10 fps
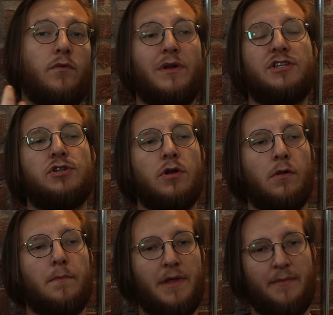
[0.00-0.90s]

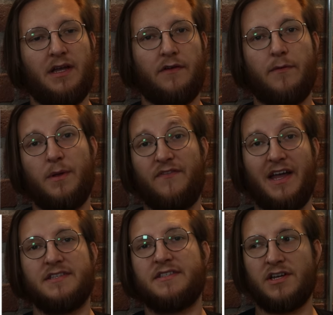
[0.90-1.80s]
original mimic from
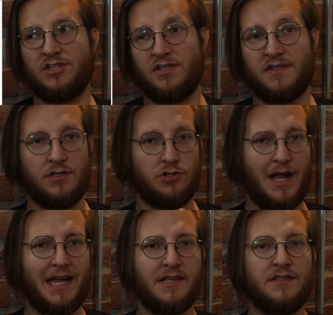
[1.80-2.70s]
Advanced Dungeons and
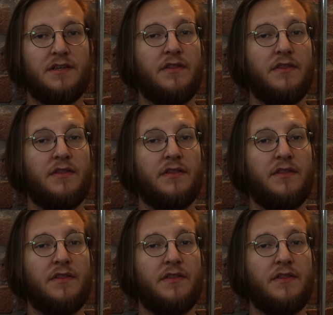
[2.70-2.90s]
Dragons,